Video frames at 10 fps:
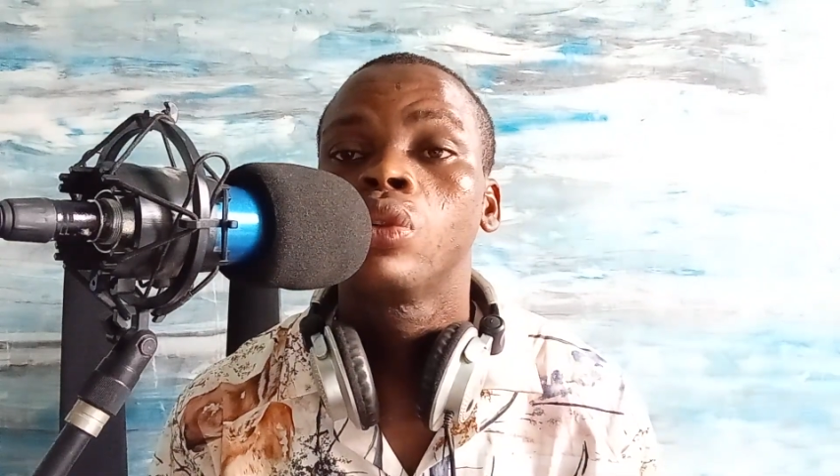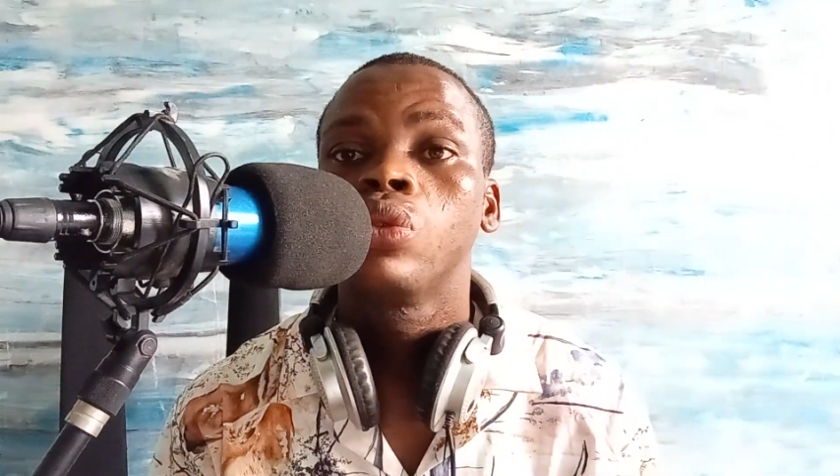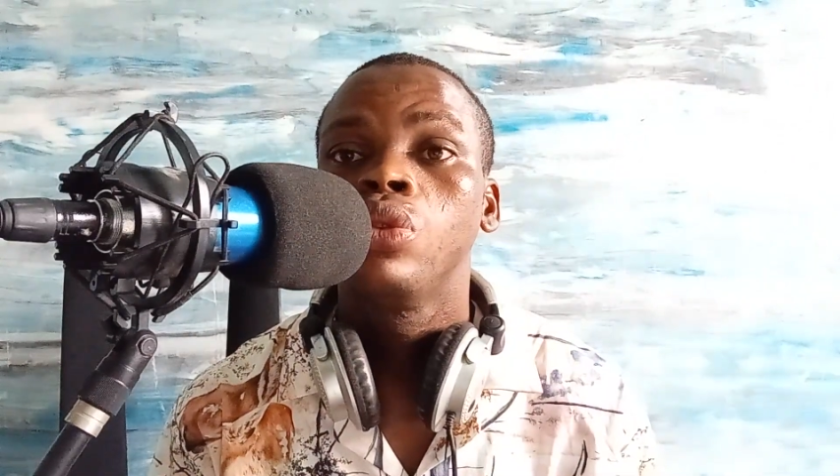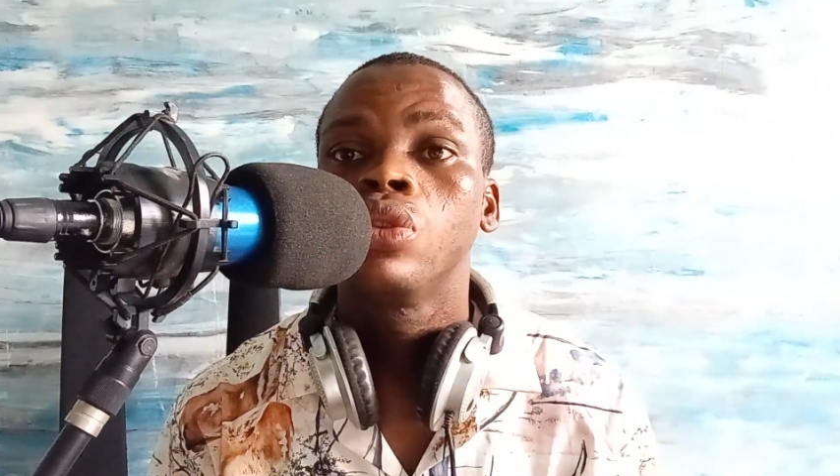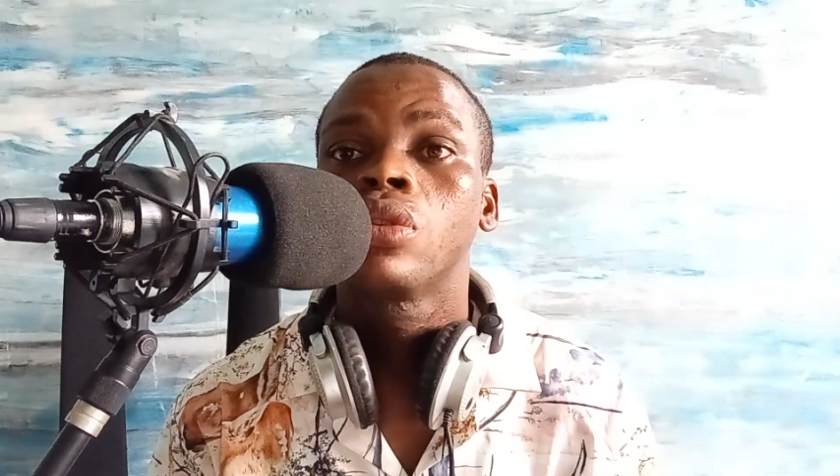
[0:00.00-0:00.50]
to
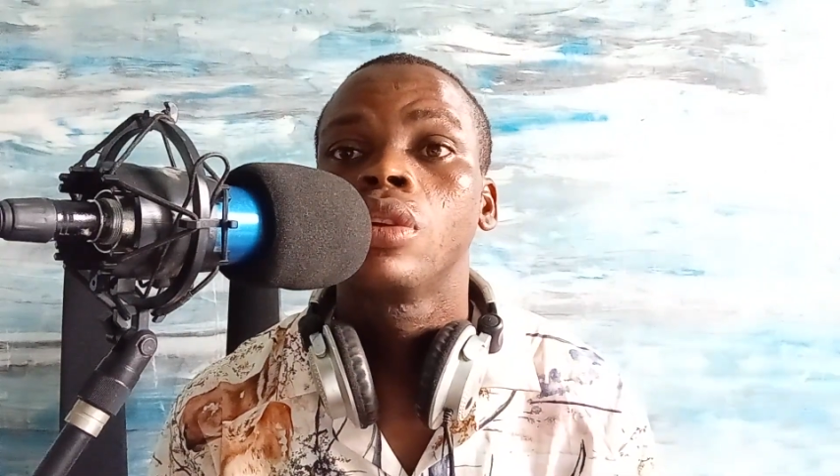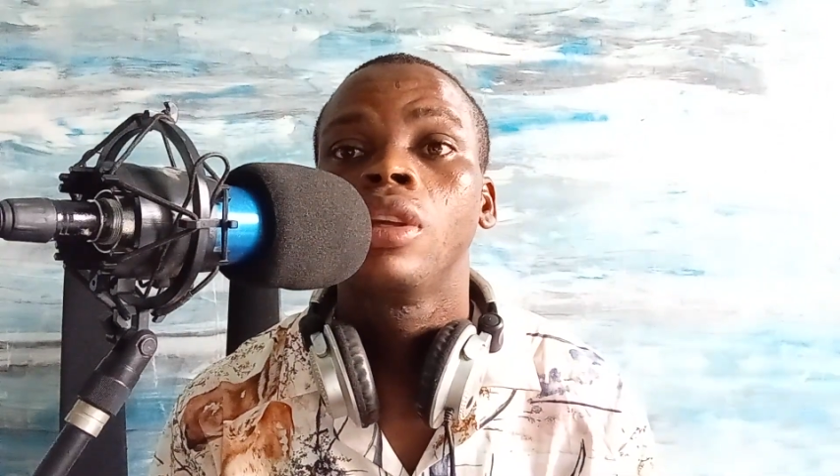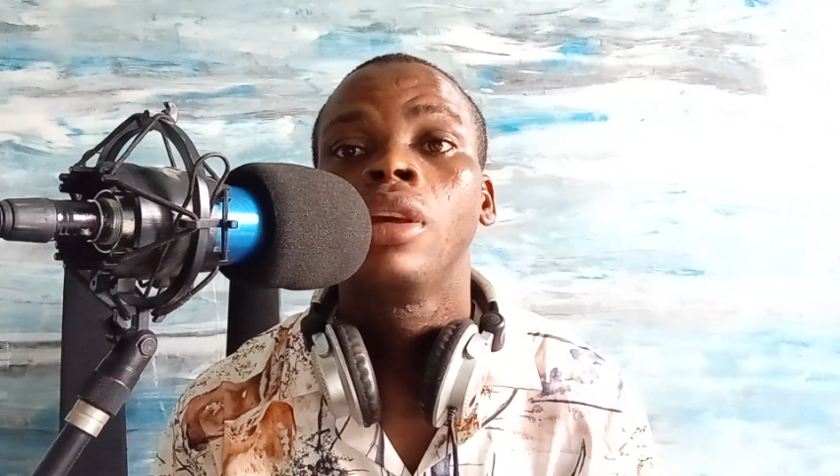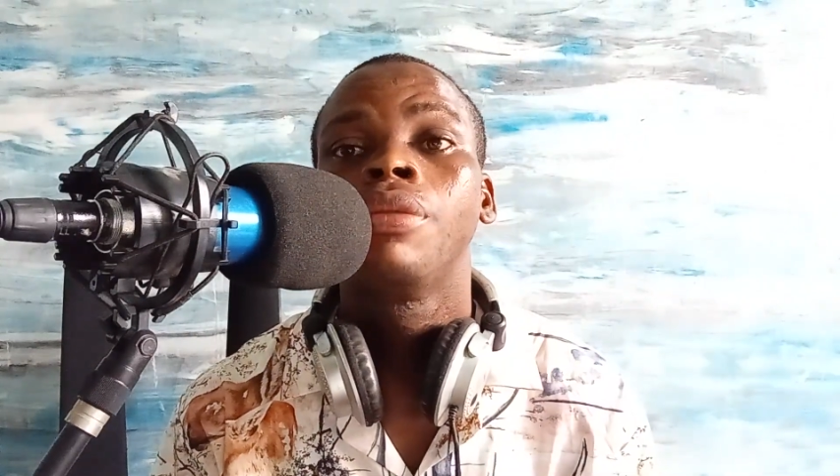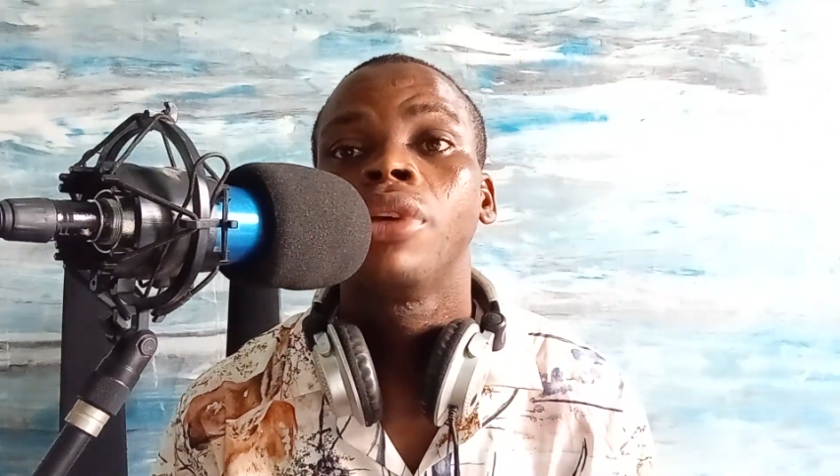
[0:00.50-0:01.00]
use.
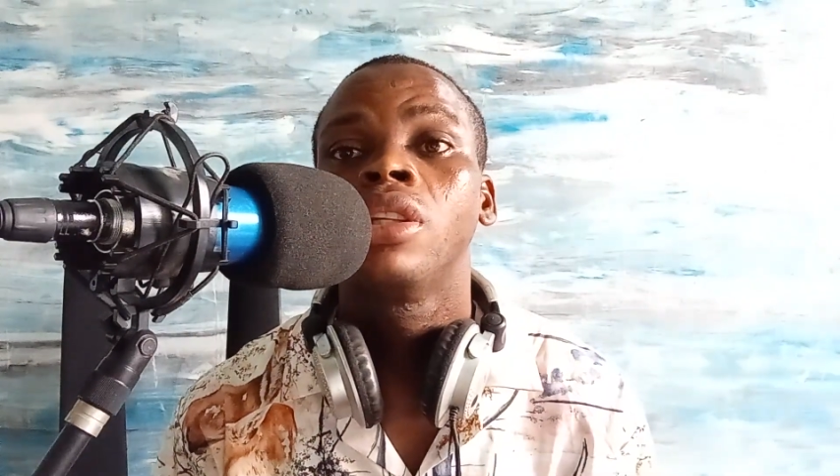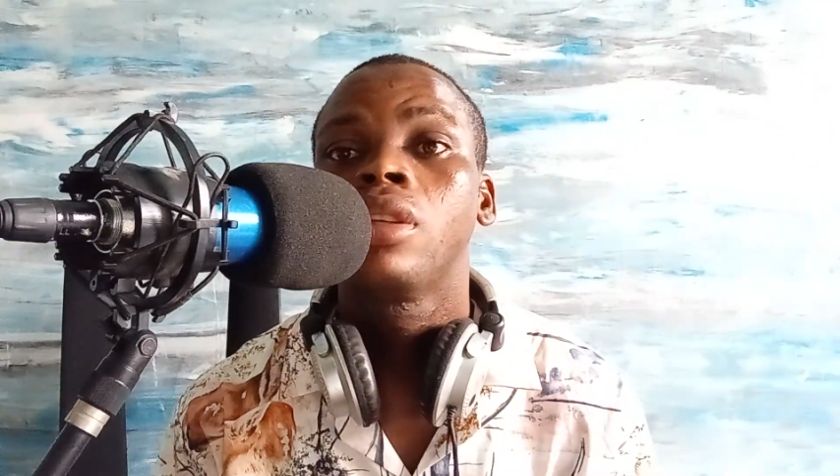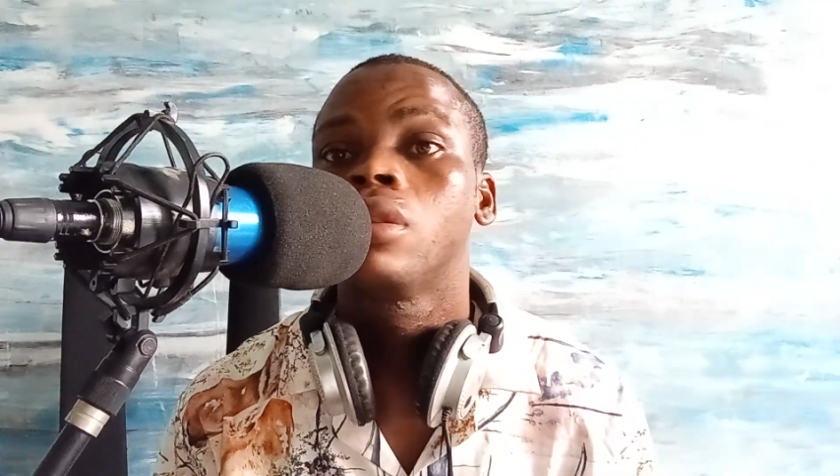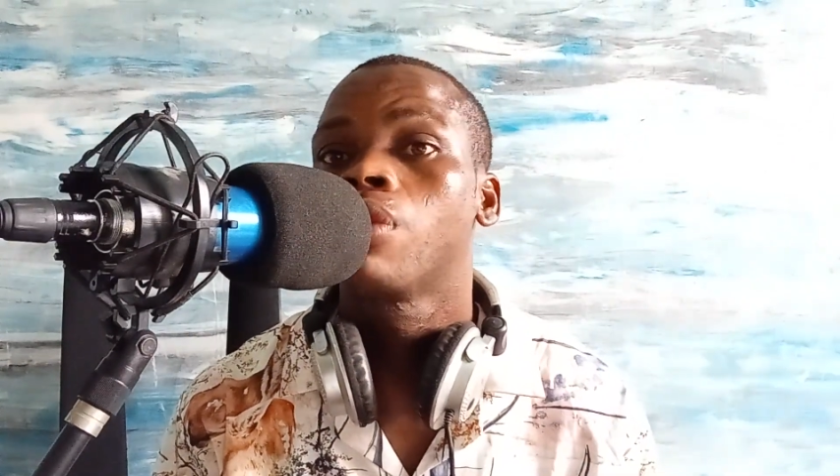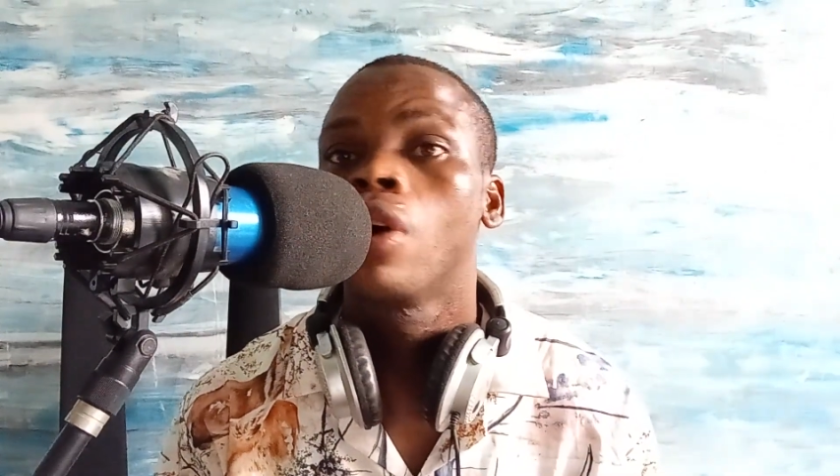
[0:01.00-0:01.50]
If it
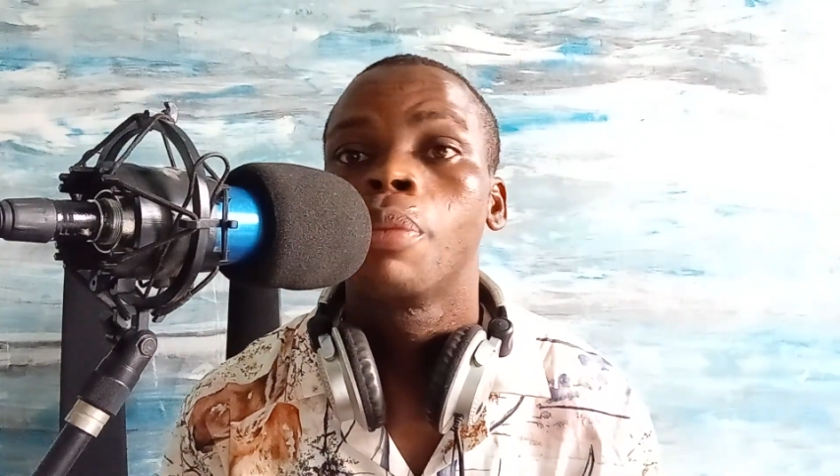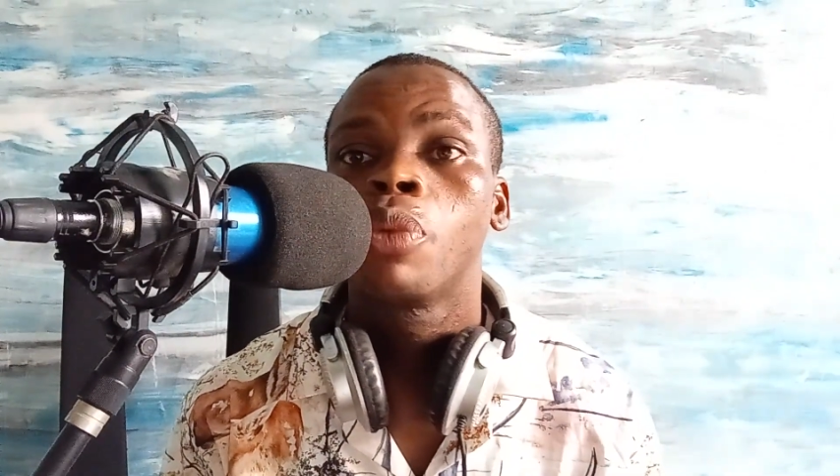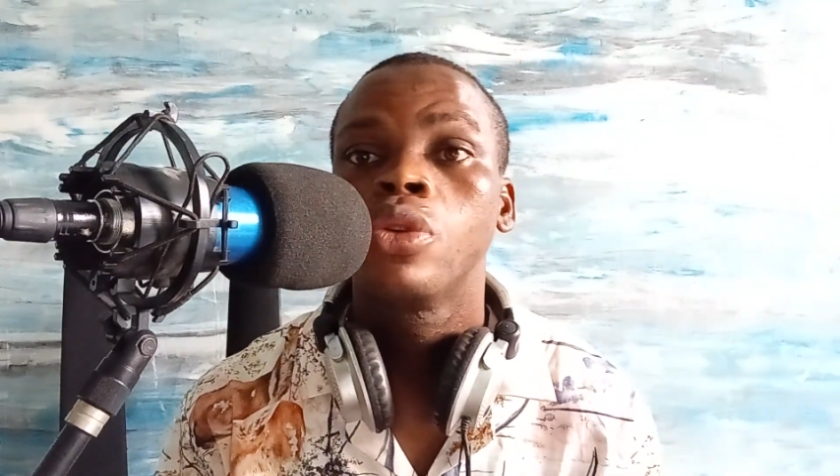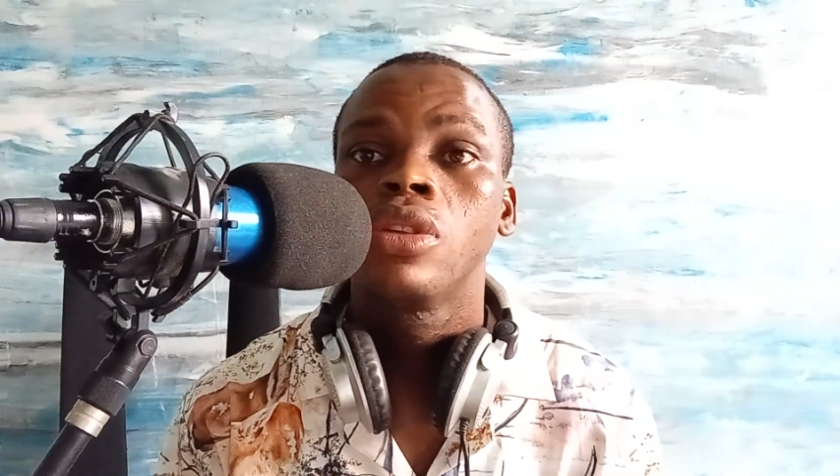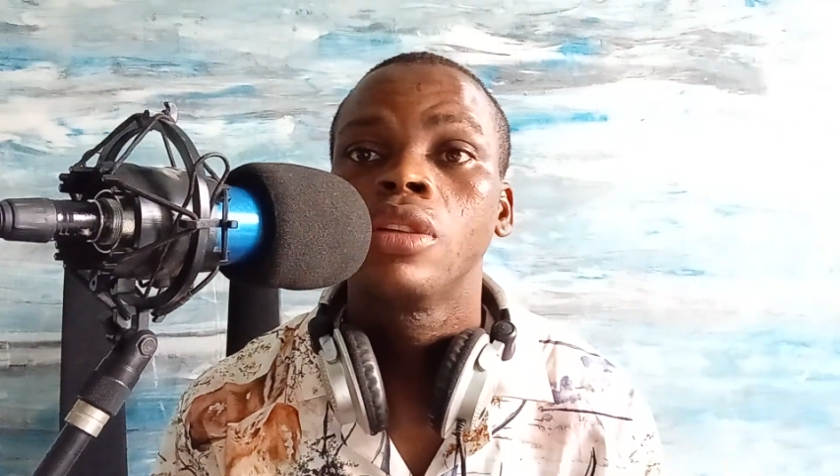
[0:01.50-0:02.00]
is for
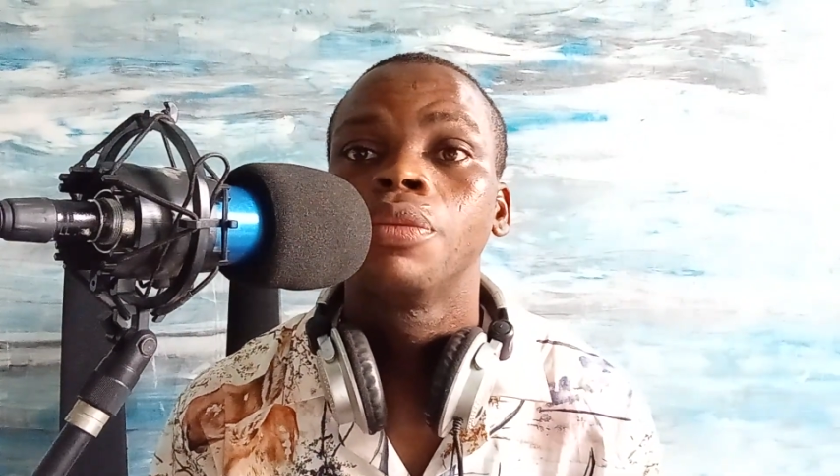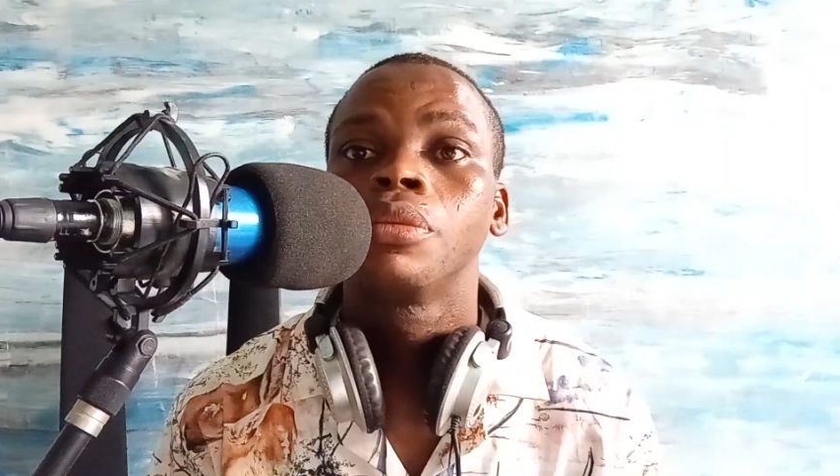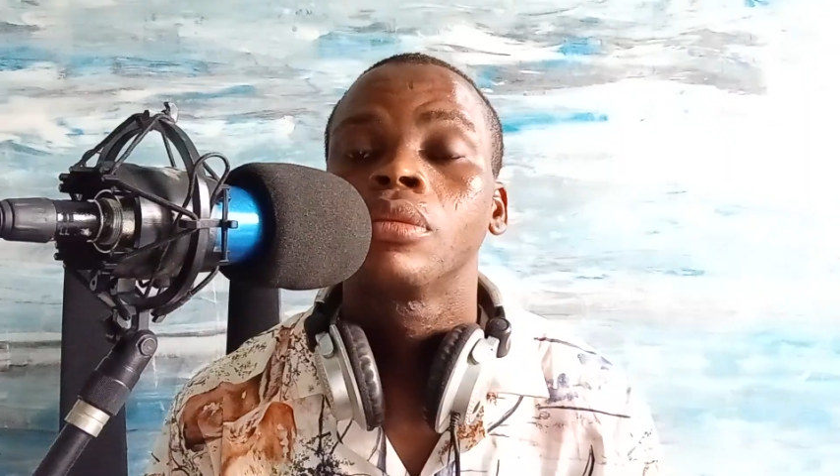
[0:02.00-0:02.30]
epoxy,